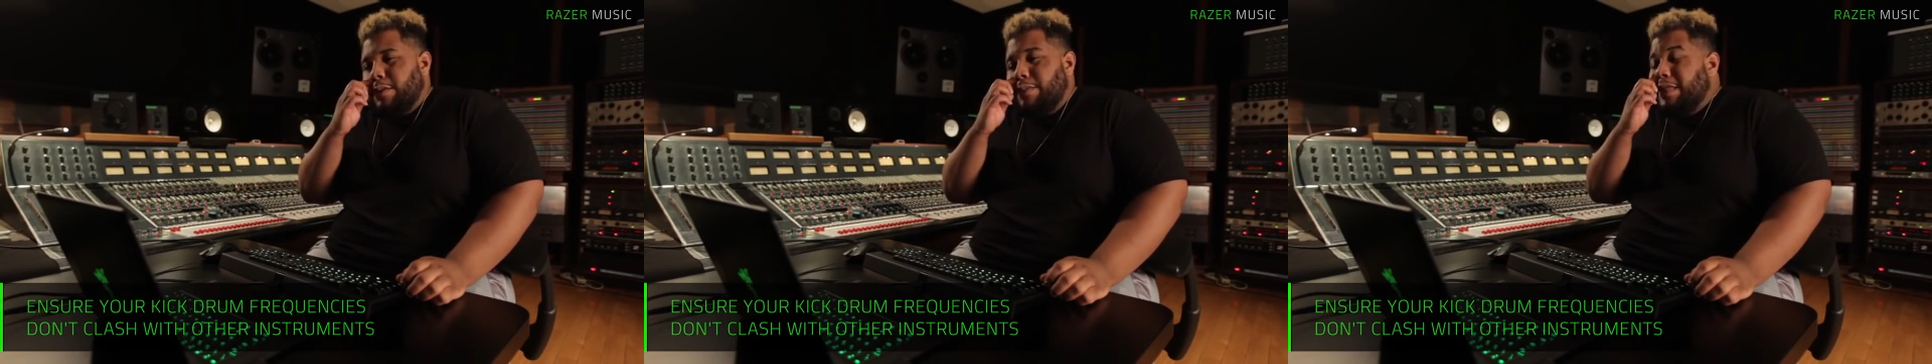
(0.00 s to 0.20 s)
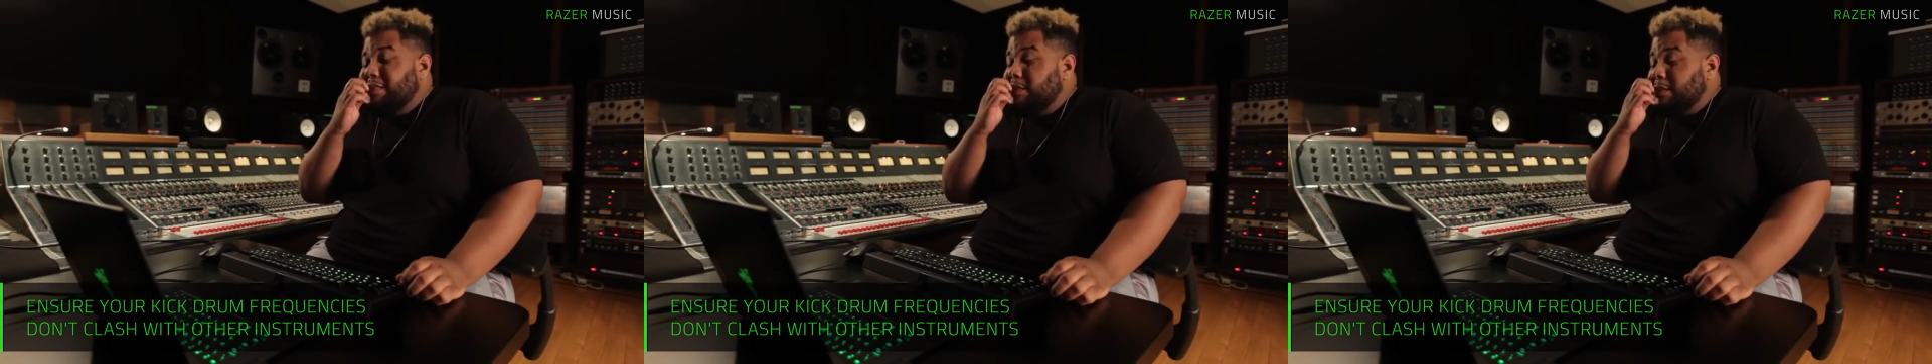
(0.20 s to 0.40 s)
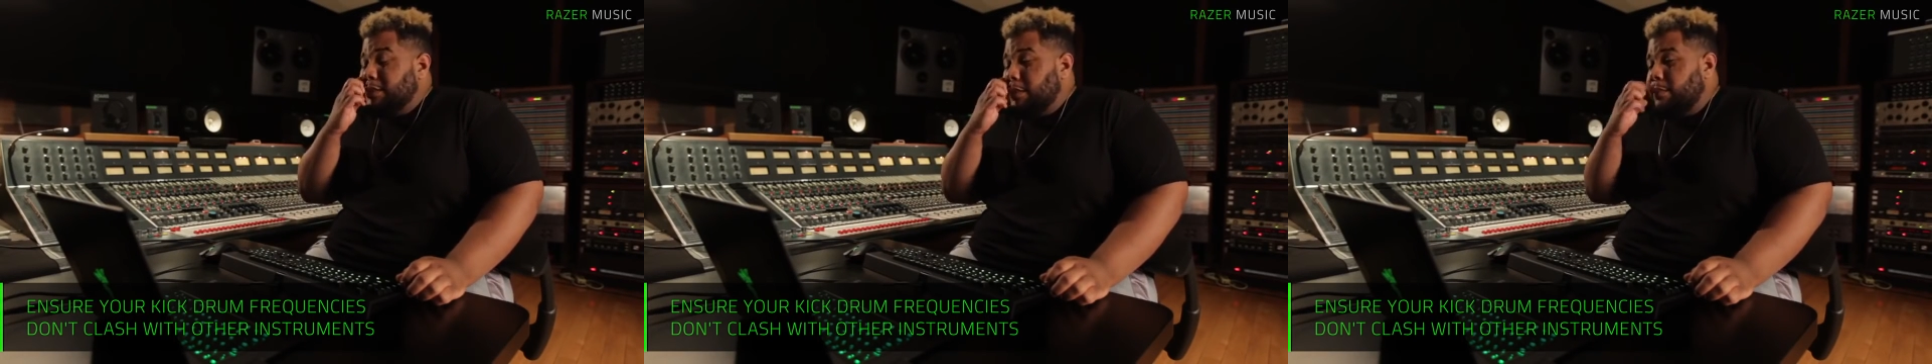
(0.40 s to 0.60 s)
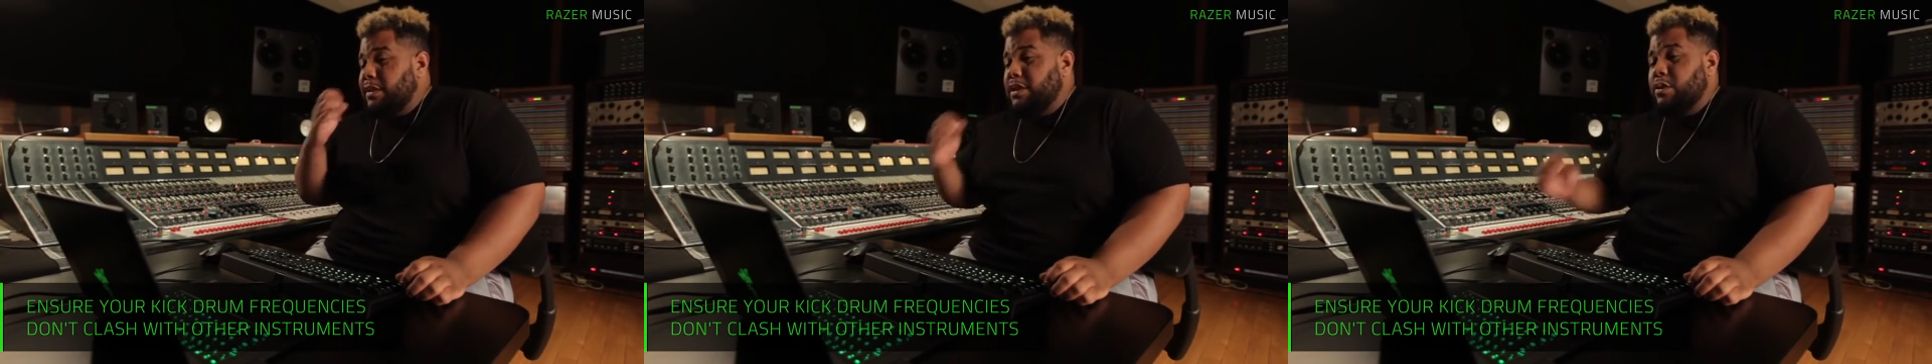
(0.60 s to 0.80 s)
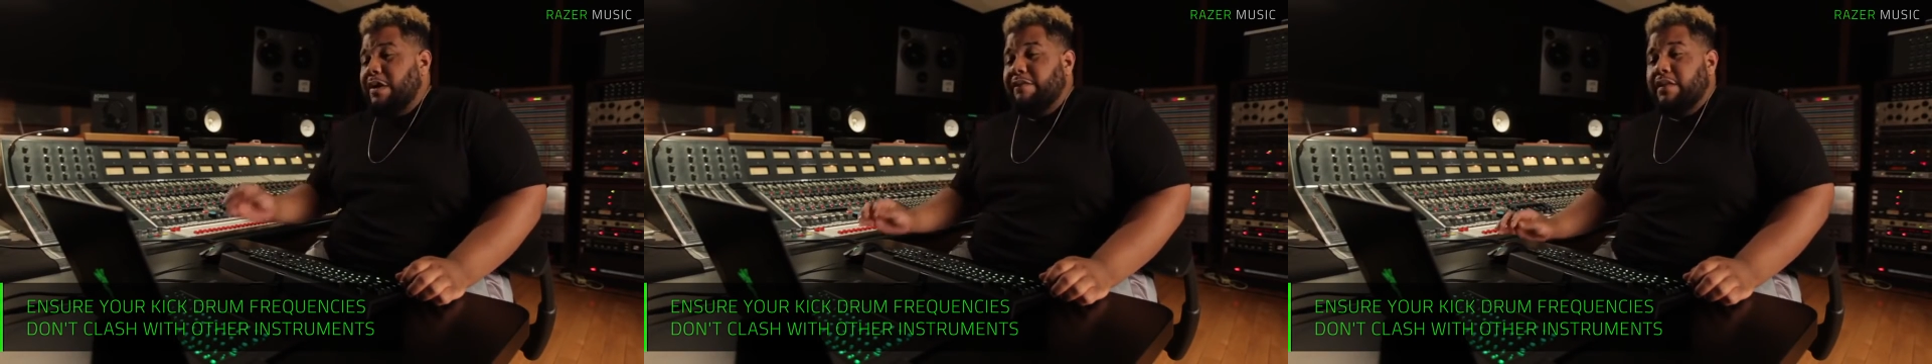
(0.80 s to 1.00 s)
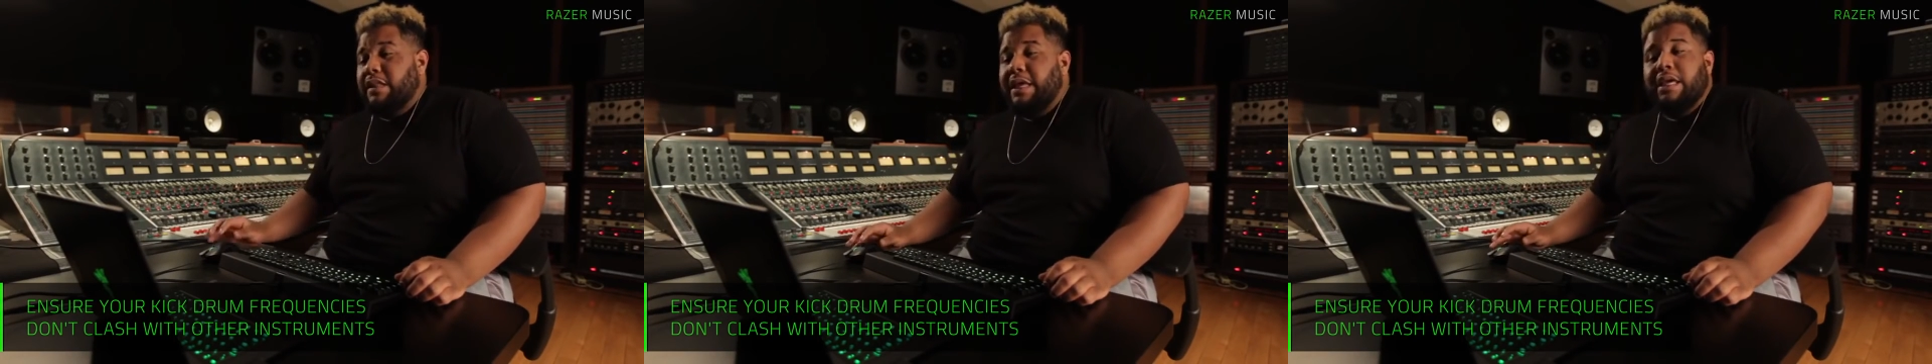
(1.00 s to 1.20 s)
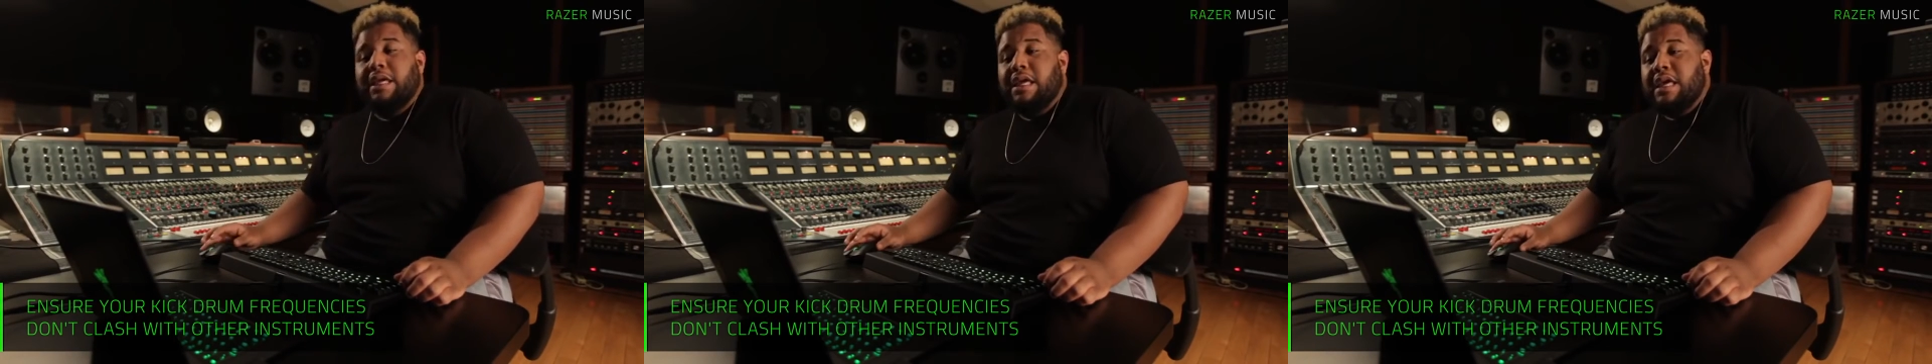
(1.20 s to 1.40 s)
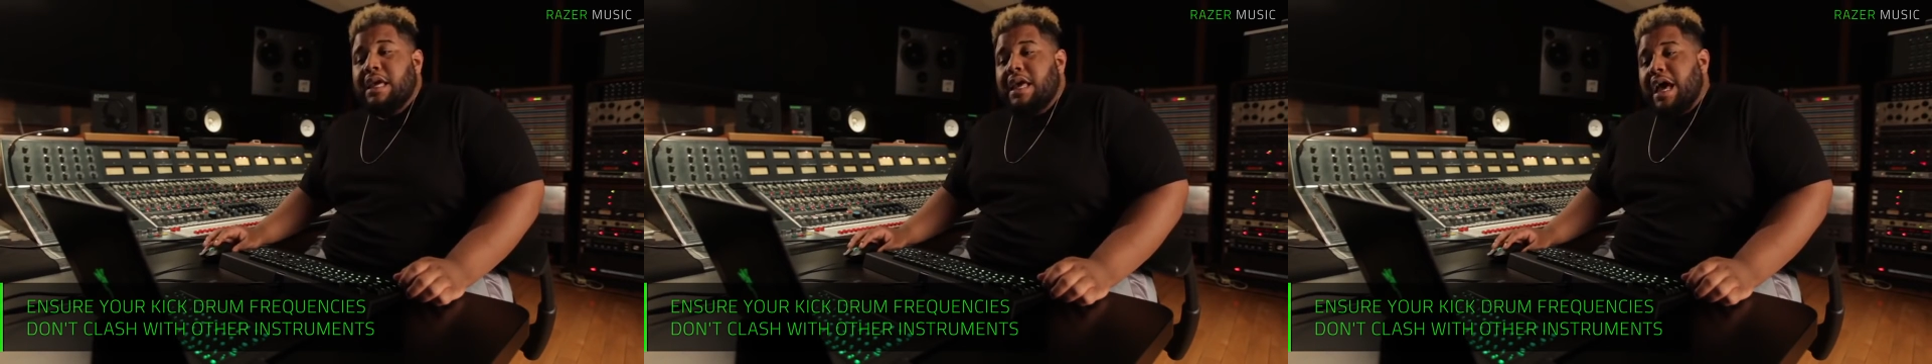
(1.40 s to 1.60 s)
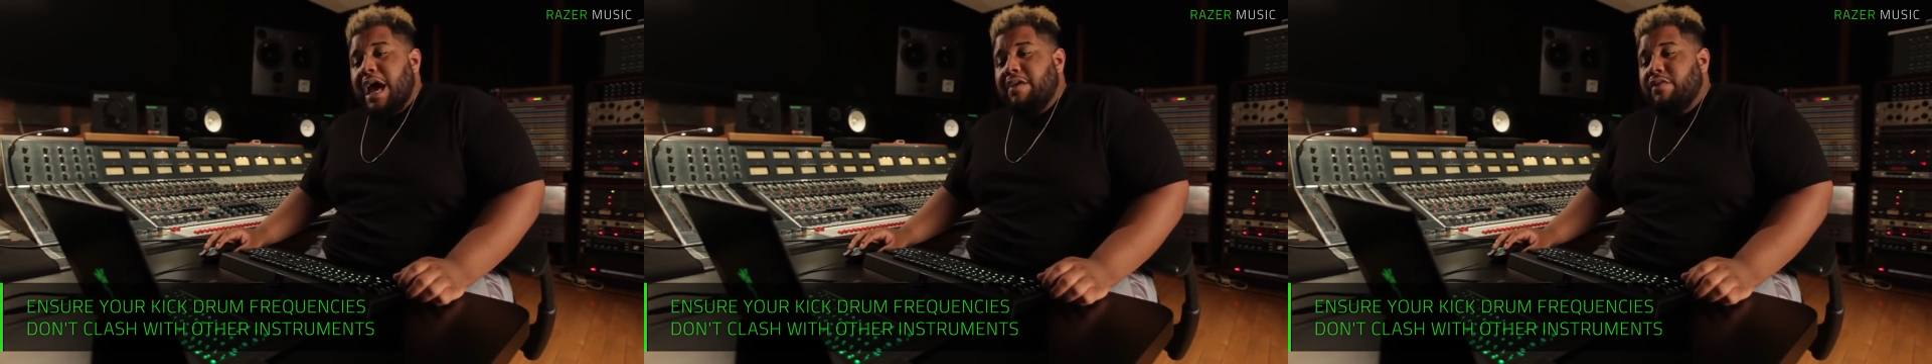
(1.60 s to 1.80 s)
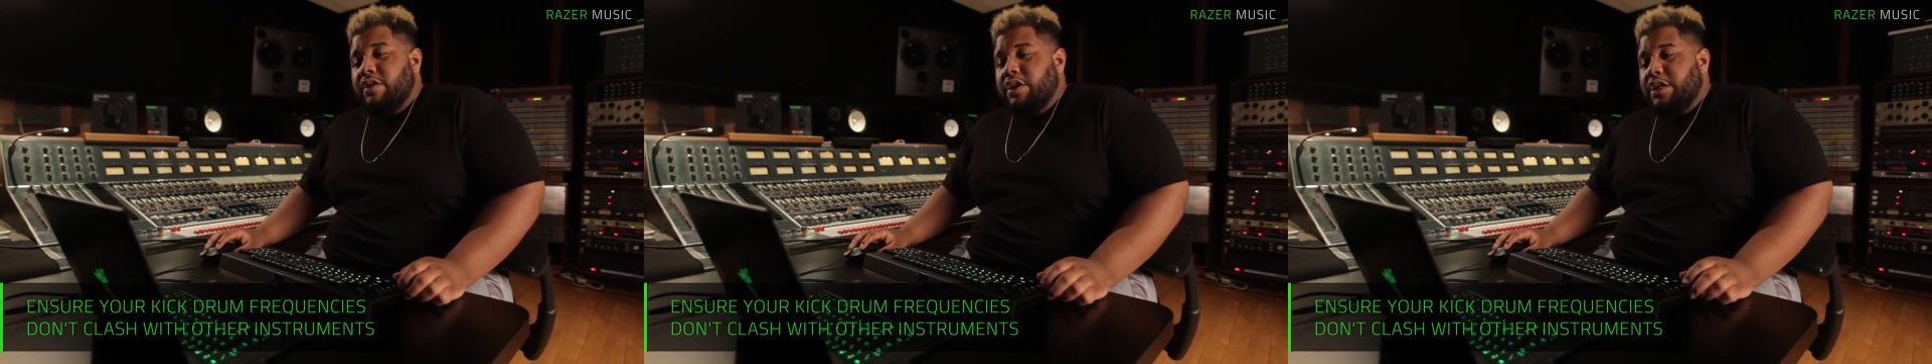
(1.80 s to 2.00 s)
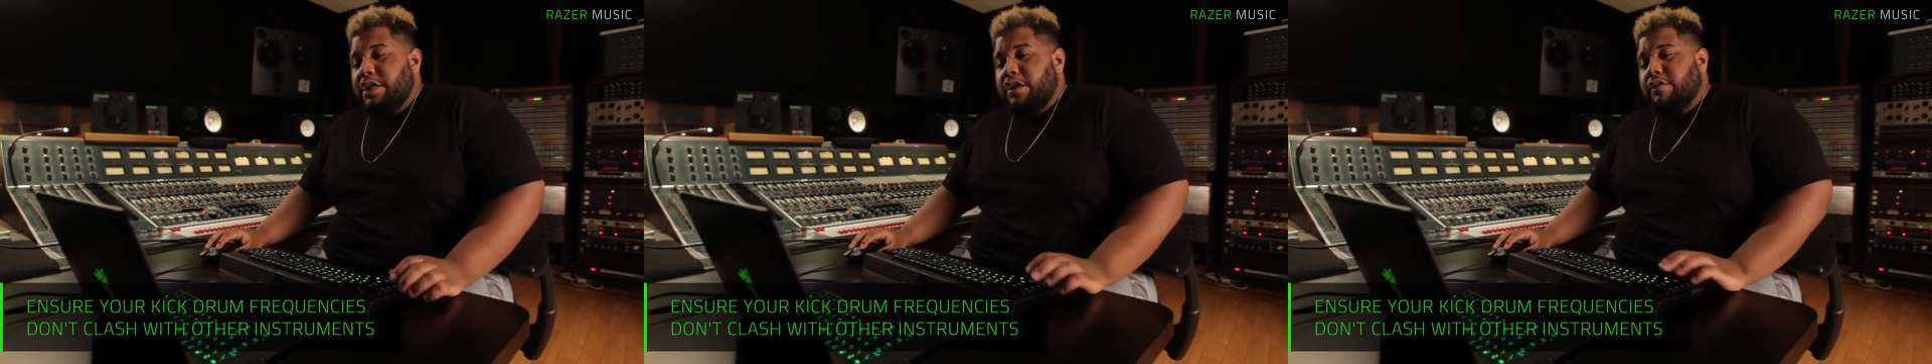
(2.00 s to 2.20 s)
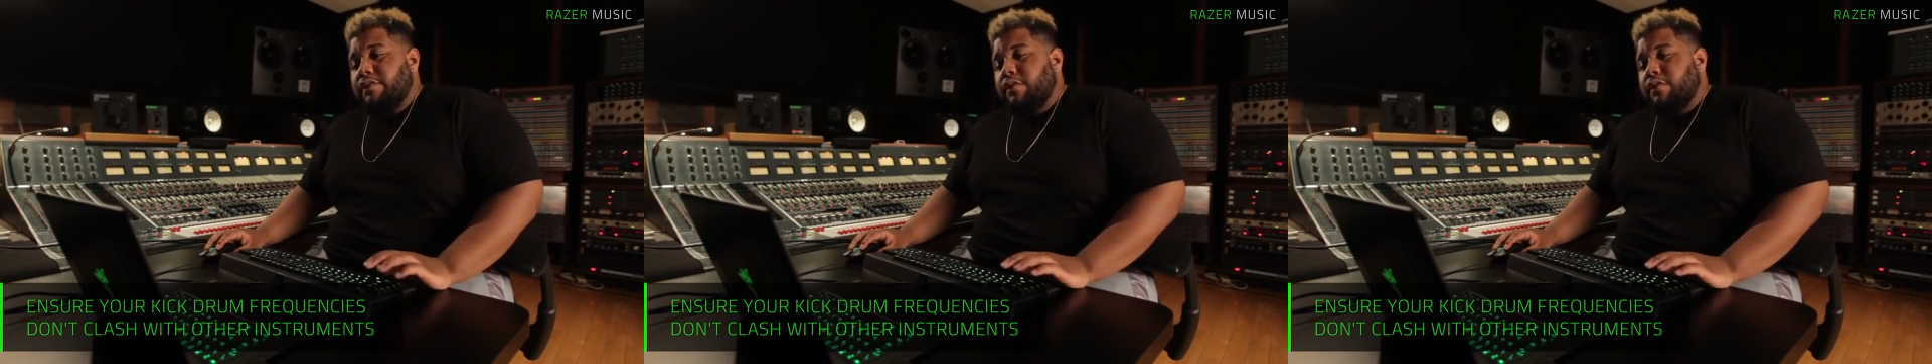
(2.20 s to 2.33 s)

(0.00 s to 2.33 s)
I mean, that's just something you have to like have a good ear